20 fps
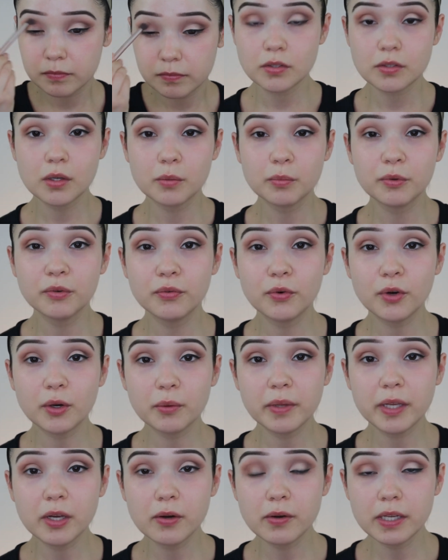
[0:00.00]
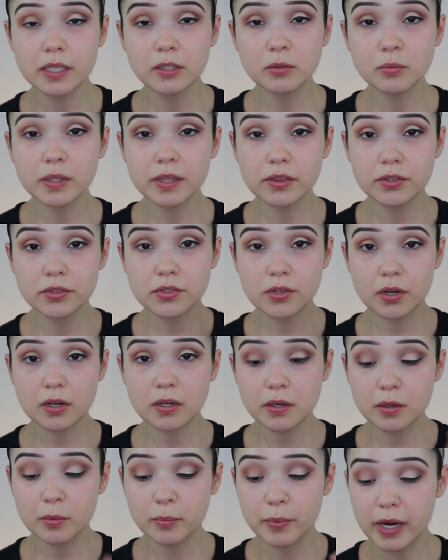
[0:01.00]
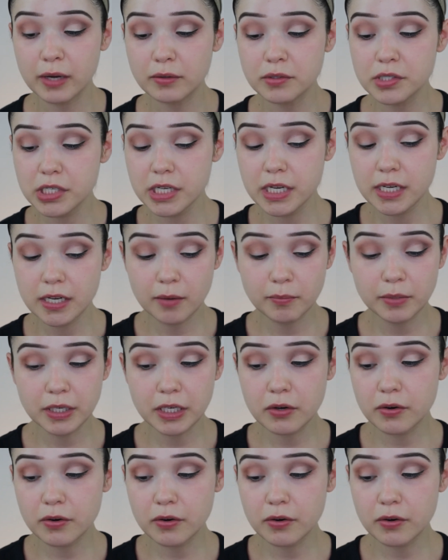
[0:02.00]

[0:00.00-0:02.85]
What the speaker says: So before we go in with the darker brown shade, I'm going to